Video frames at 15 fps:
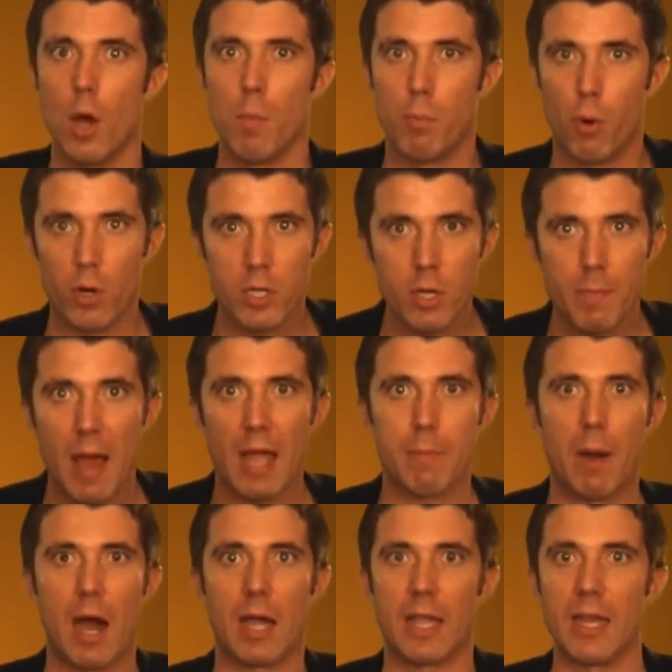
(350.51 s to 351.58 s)
put it in your back
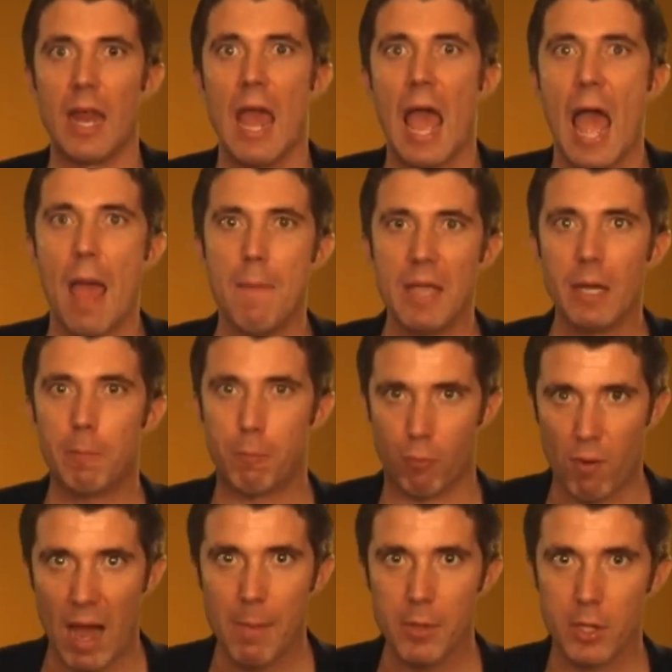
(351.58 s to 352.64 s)
pocket, and make a
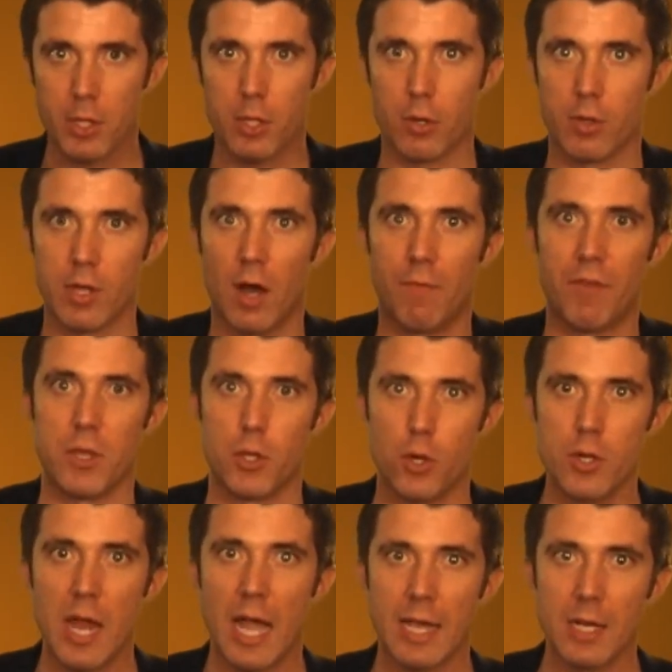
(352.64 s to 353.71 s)
promise to yourself that you're
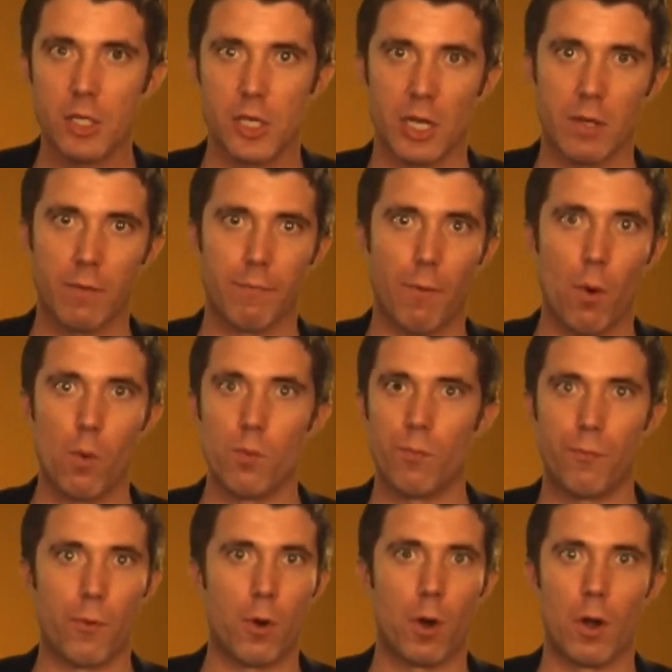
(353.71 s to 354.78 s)
not going to check your phone
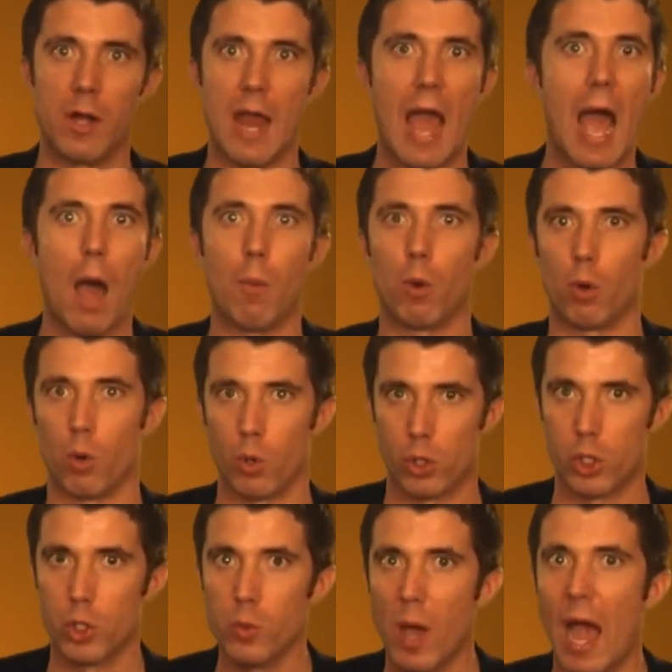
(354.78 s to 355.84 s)
for an hour or
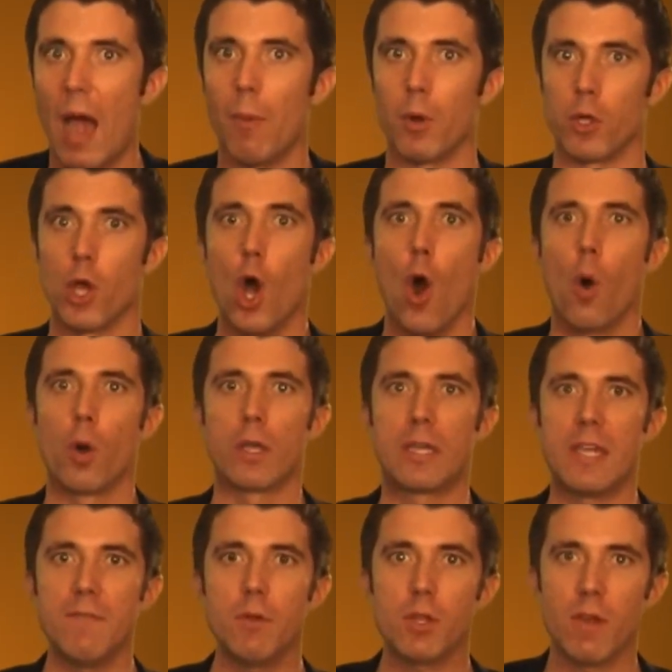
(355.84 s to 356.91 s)
2 hours, or
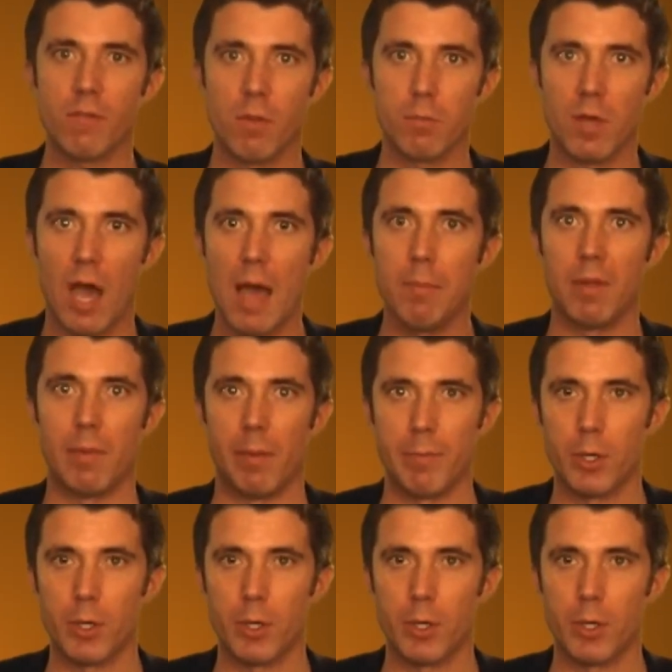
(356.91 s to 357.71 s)
give yourself some time limit.